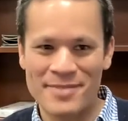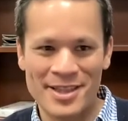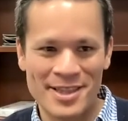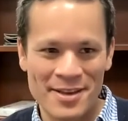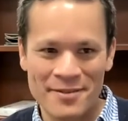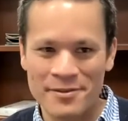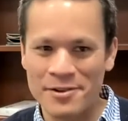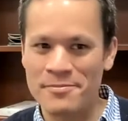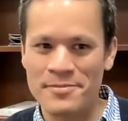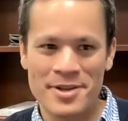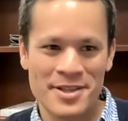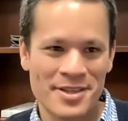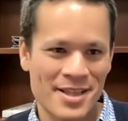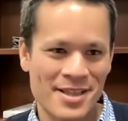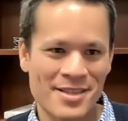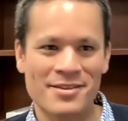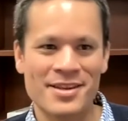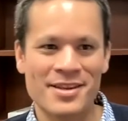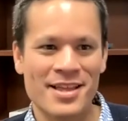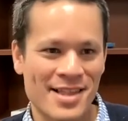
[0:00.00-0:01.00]
development.
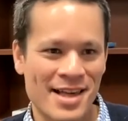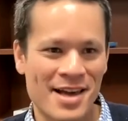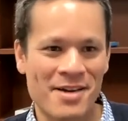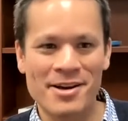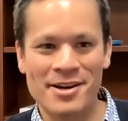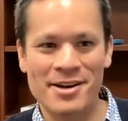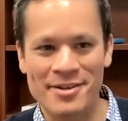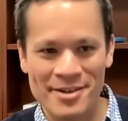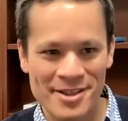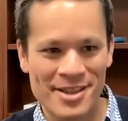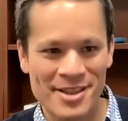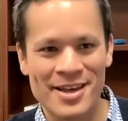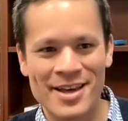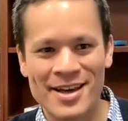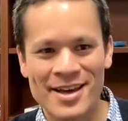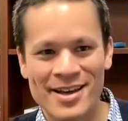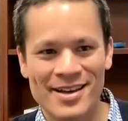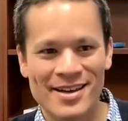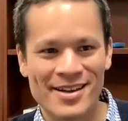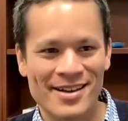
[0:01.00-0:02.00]
And so that's how I got,
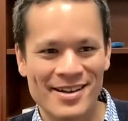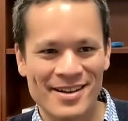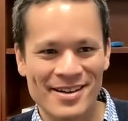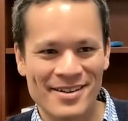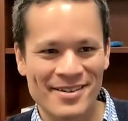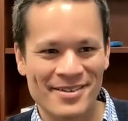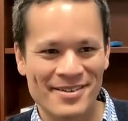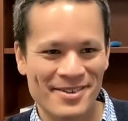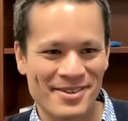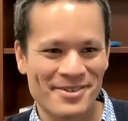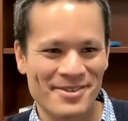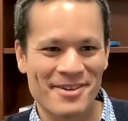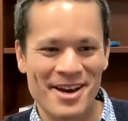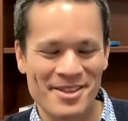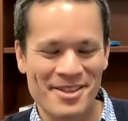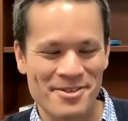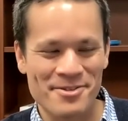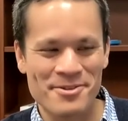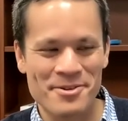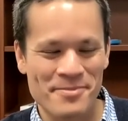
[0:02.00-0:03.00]
I
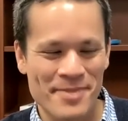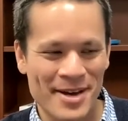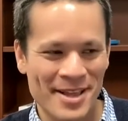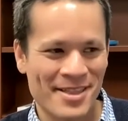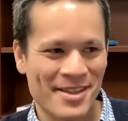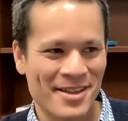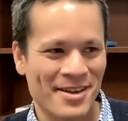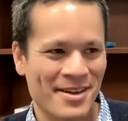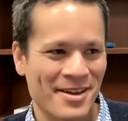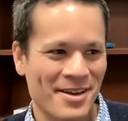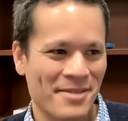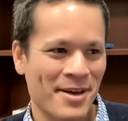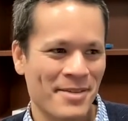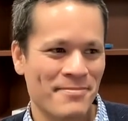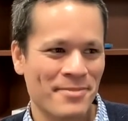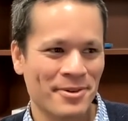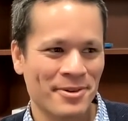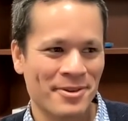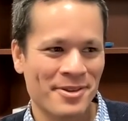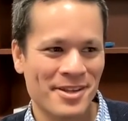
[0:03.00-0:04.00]
knew about
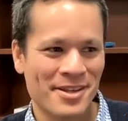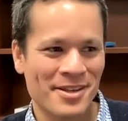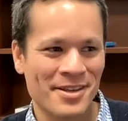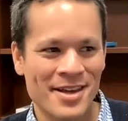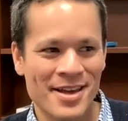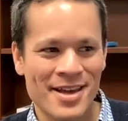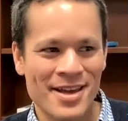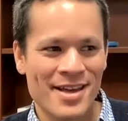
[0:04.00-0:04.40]
Pulte.